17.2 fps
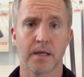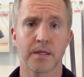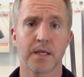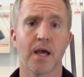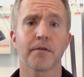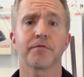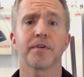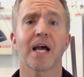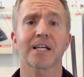and you
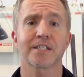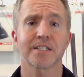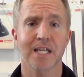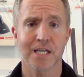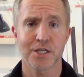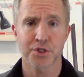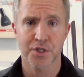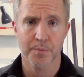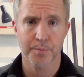have next
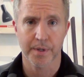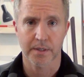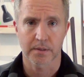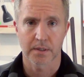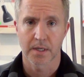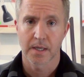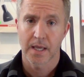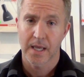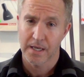day shipping.
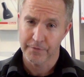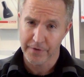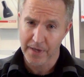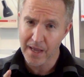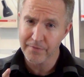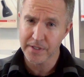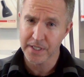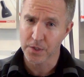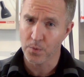And if you
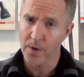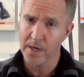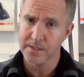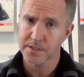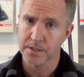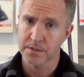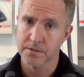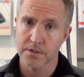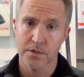have any
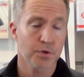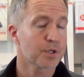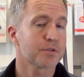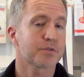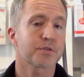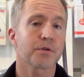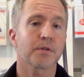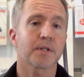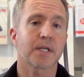questions, you can
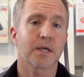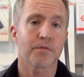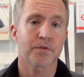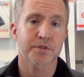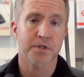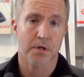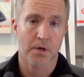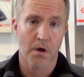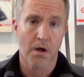certainly give
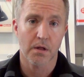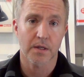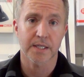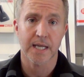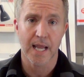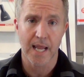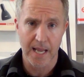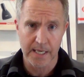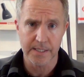us a call
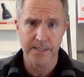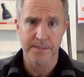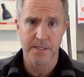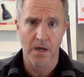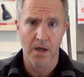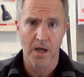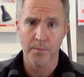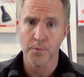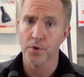at any
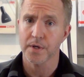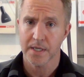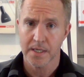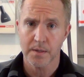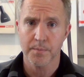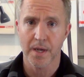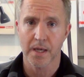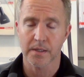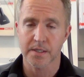time or
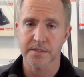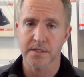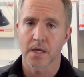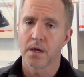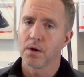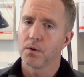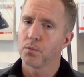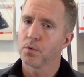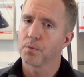email us.
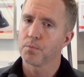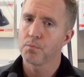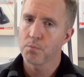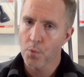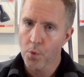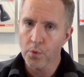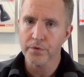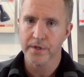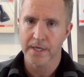We're
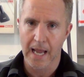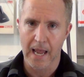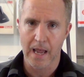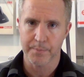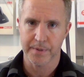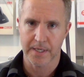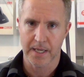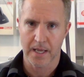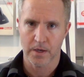more than
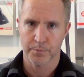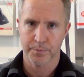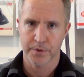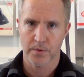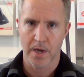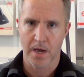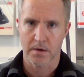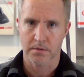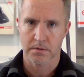happy to help
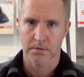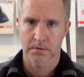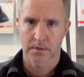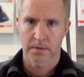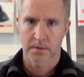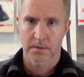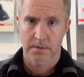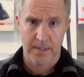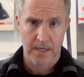you out.
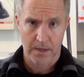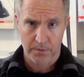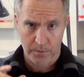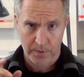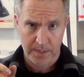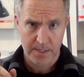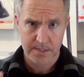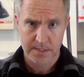Now, what I